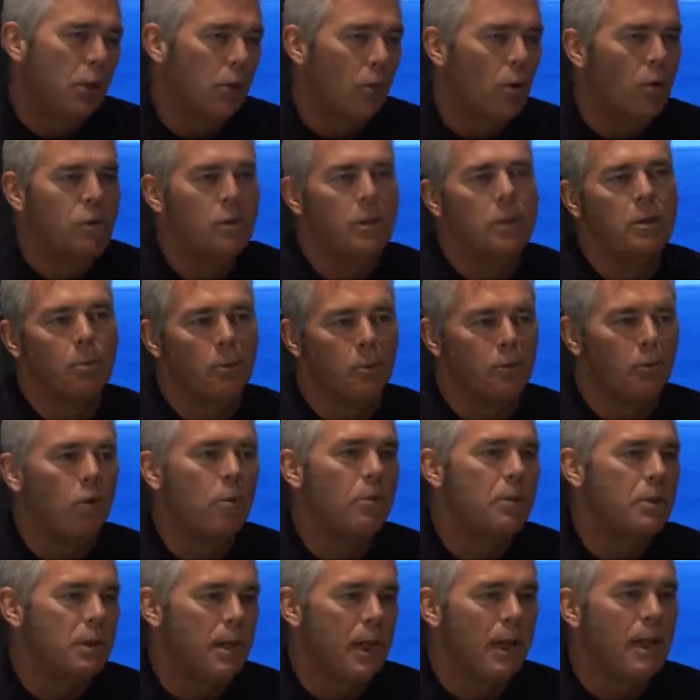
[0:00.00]
You won't see the
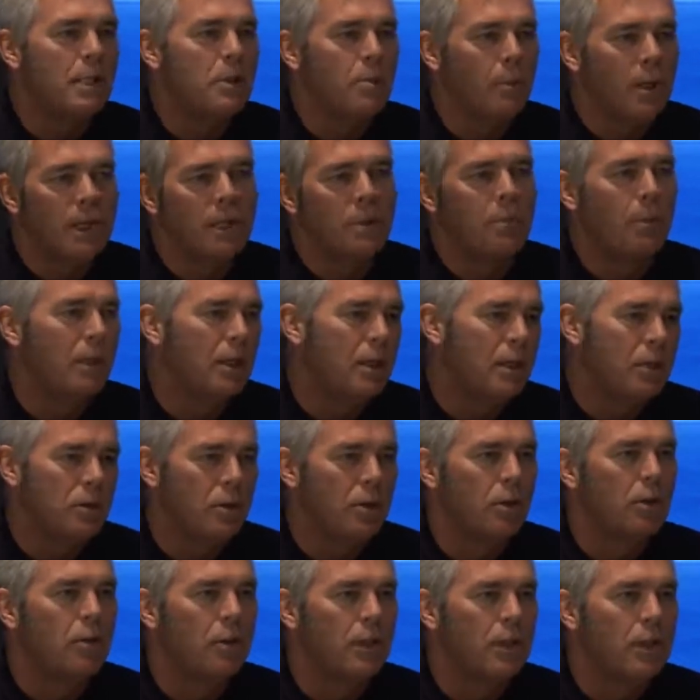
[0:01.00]
performance gains, mainly because
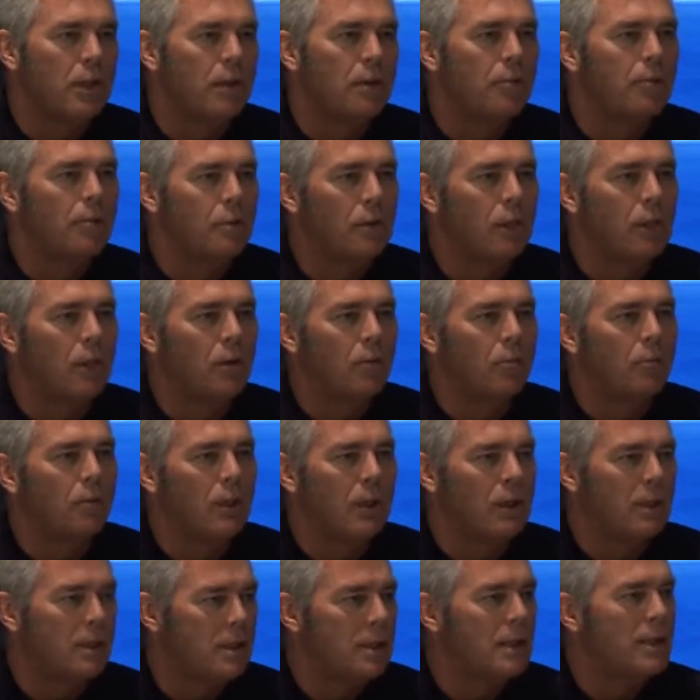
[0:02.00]
they're
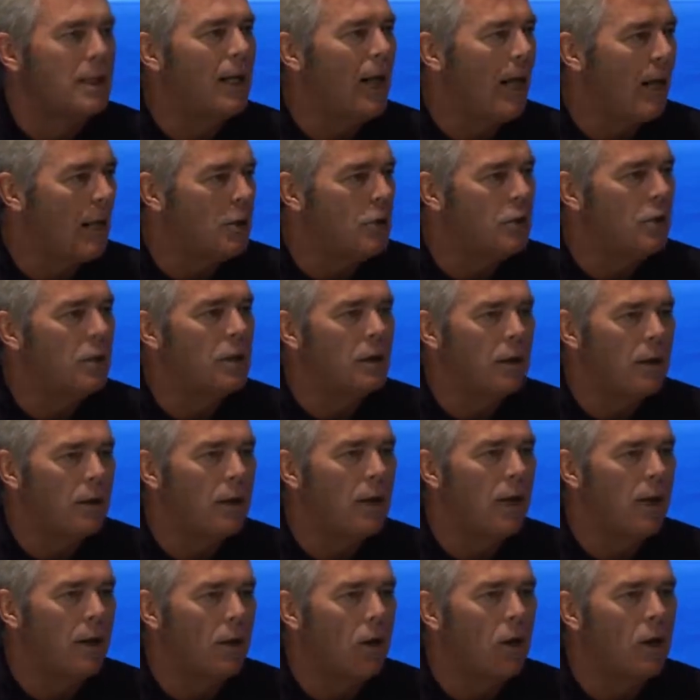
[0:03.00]
the existing engine
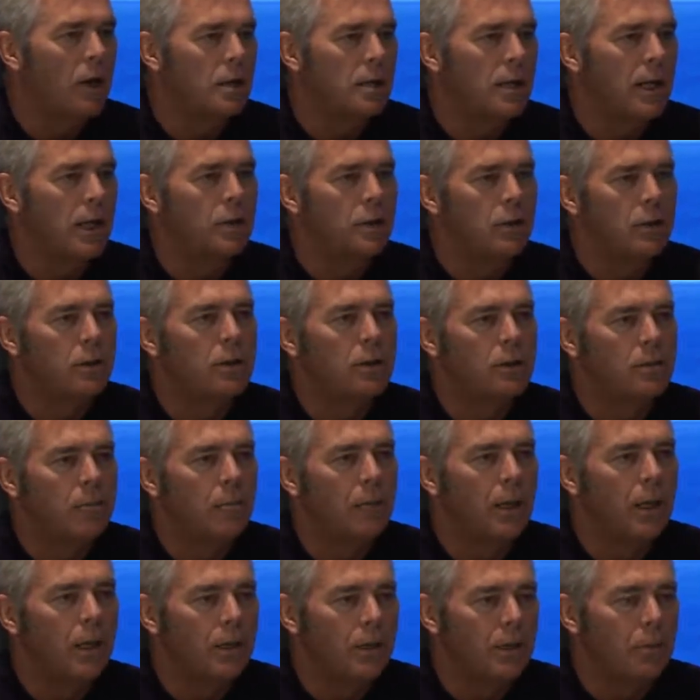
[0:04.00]
and architecture,
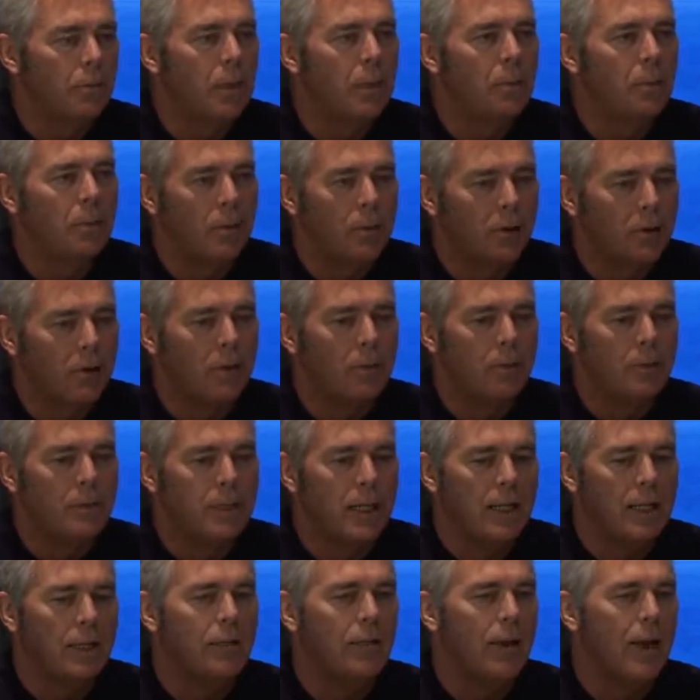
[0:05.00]
but the people that are able
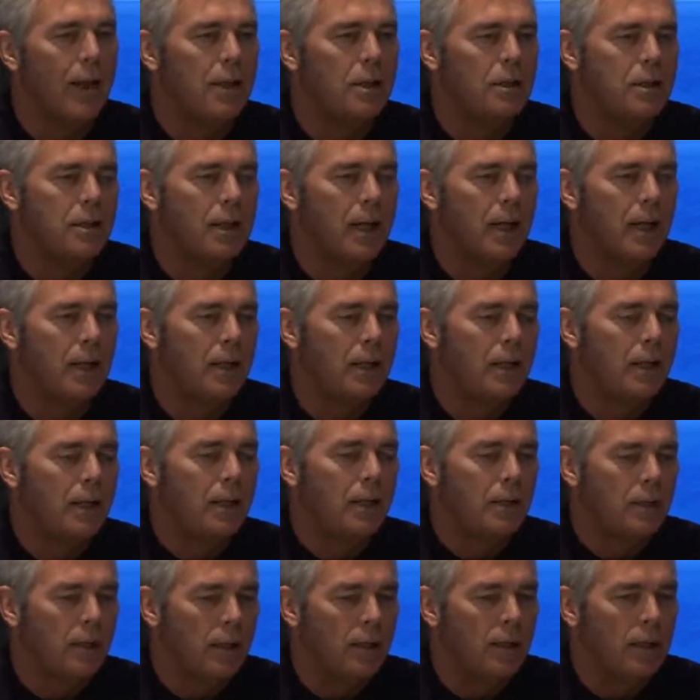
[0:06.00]
to take advantage of that.
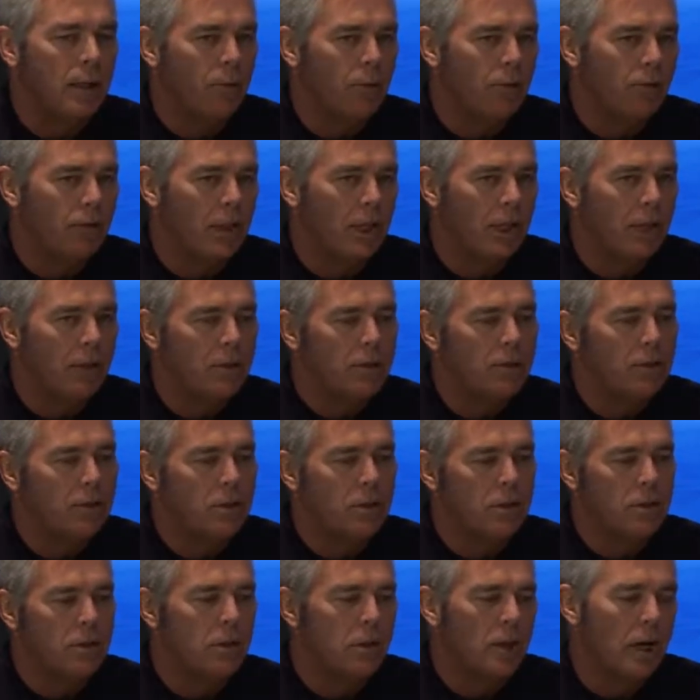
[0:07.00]
The other thing we've done,
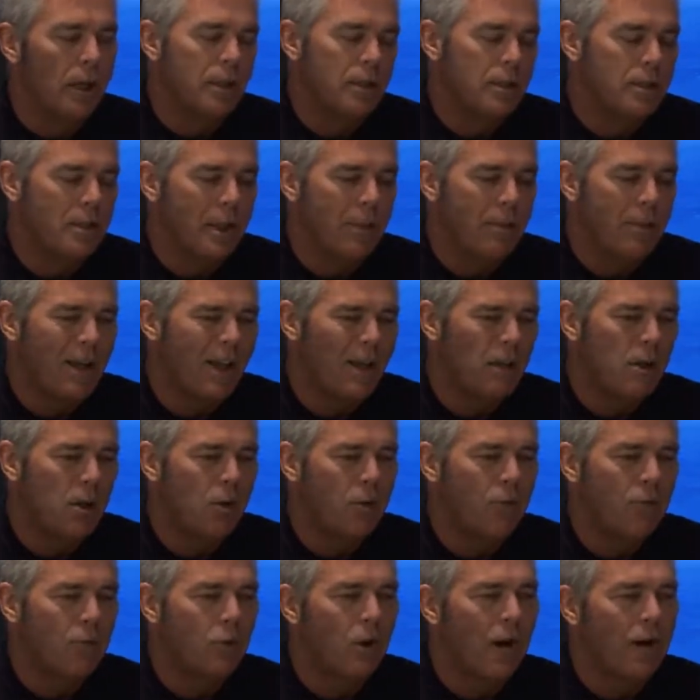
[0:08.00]
just on the same kind of
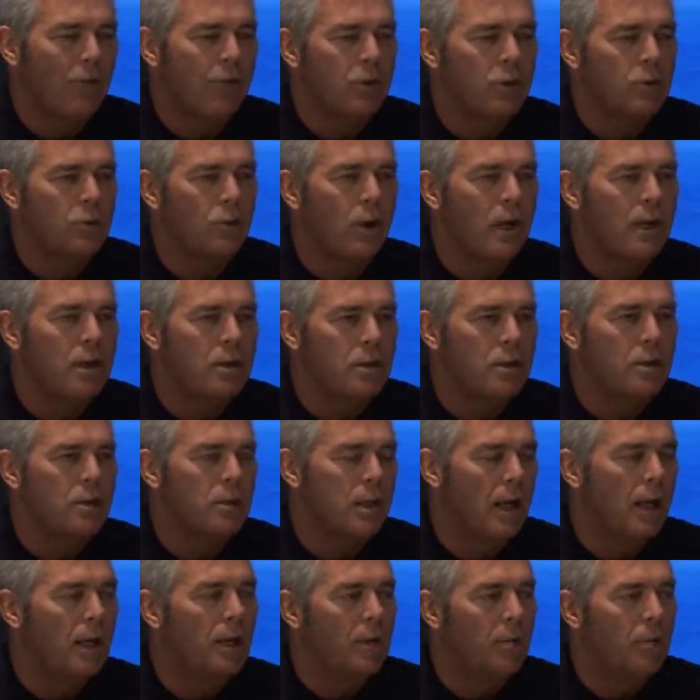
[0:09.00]
note of graphics-wise,
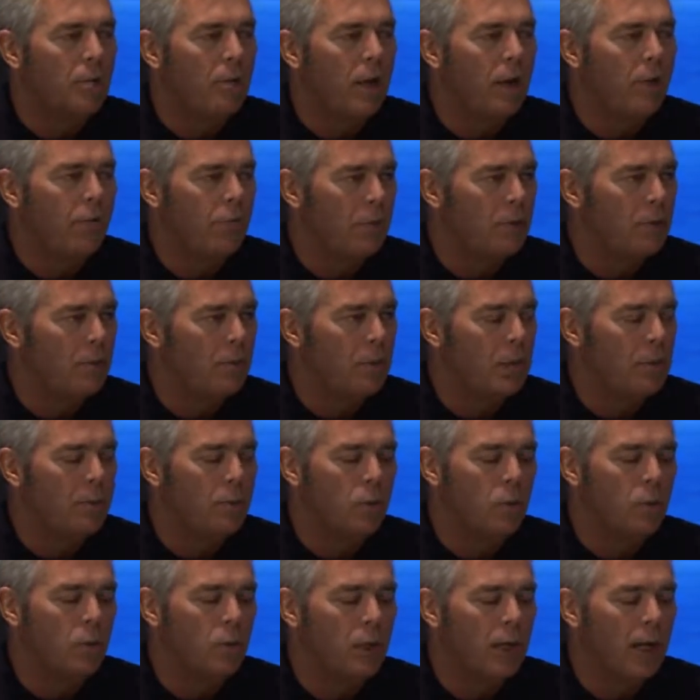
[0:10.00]
is and the benefit that
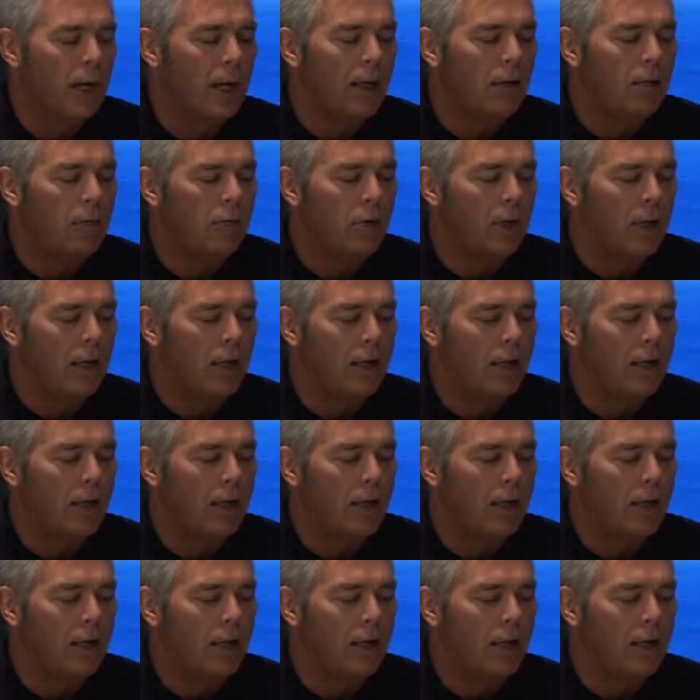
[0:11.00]
people will get